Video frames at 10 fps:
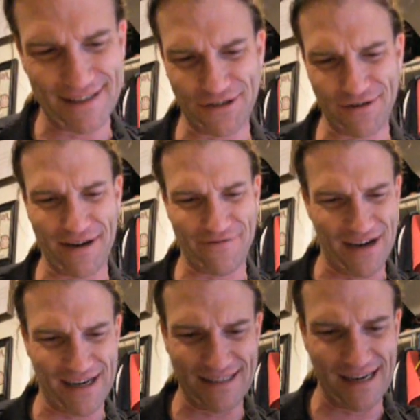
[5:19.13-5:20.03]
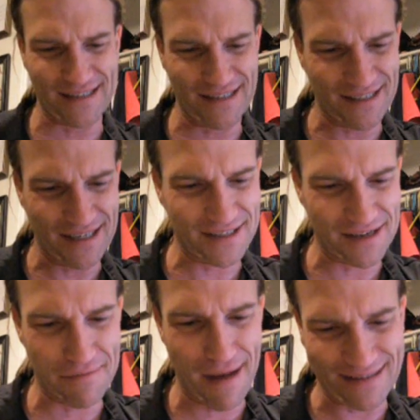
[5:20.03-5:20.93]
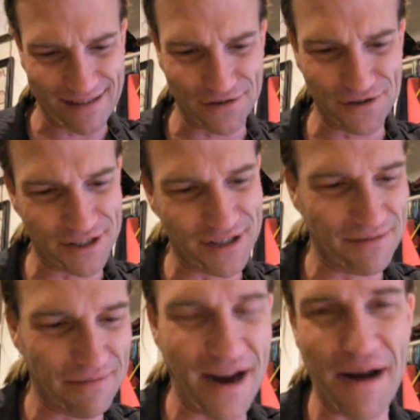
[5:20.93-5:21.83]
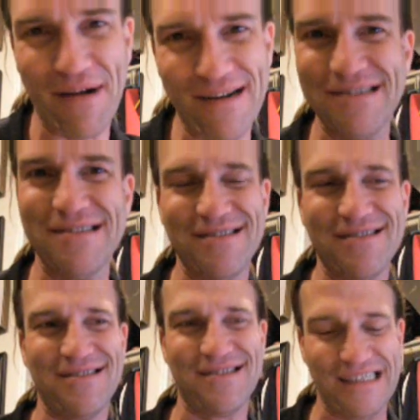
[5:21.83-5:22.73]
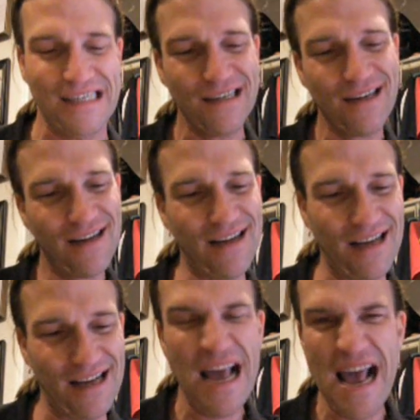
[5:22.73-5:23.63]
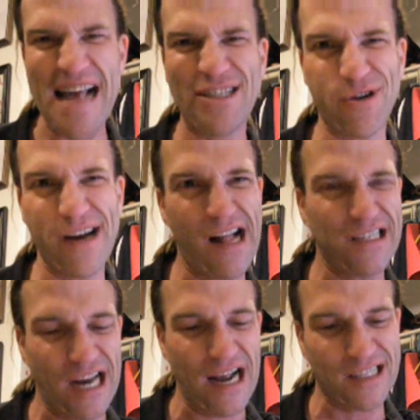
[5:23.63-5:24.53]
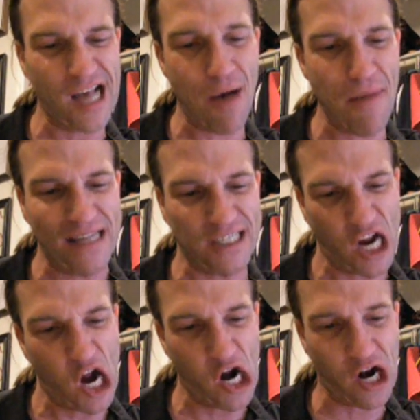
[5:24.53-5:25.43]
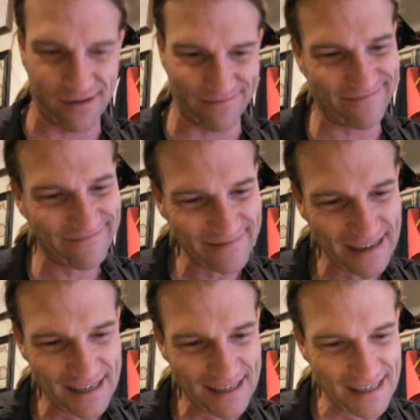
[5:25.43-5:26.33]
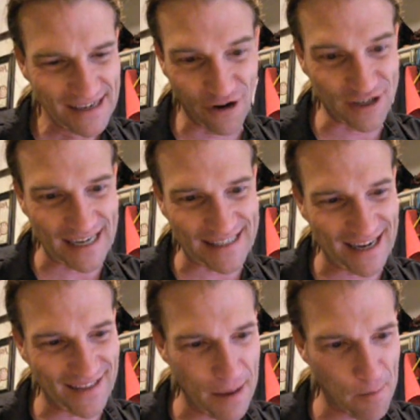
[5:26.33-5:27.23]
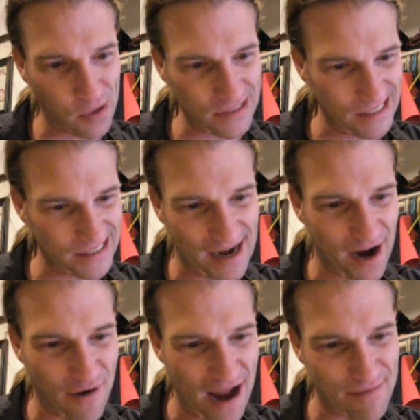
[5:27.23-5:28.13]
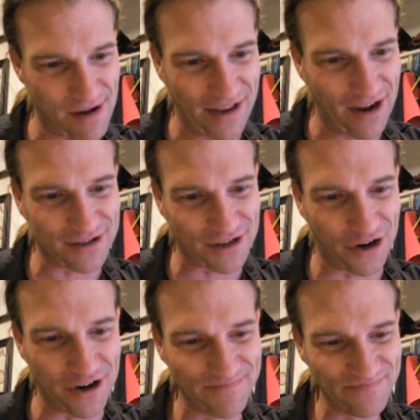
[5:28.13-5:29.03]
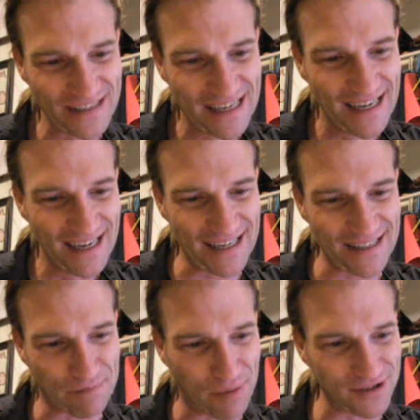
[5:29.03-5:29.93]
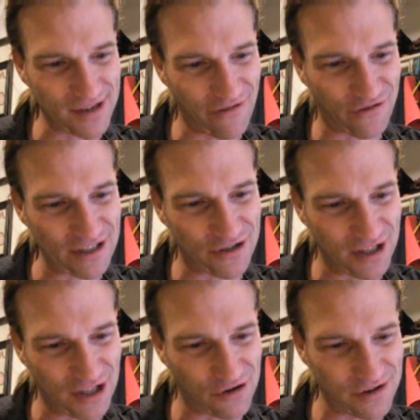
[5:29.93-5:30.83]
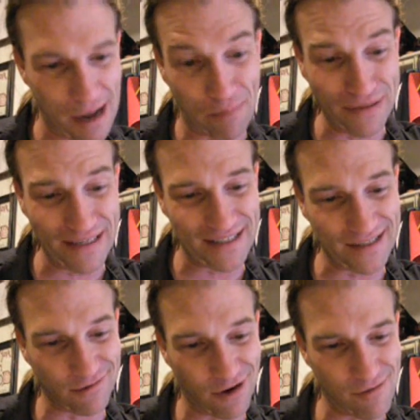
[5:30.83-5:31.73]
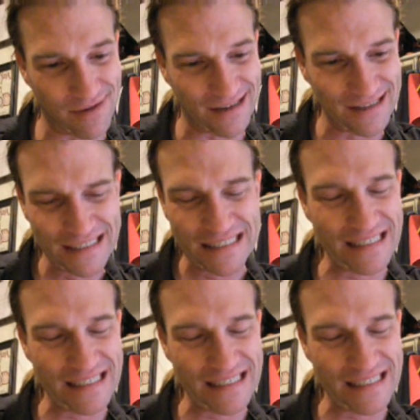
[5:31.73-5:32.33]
this is straight up fucking Texas Chainsaw Massacre shit to me, but... Israel Chainsaw Massacre! Verse 18, then put the entire ram on the altar. It is a burnt offering to the Lord, a pleasing aroma.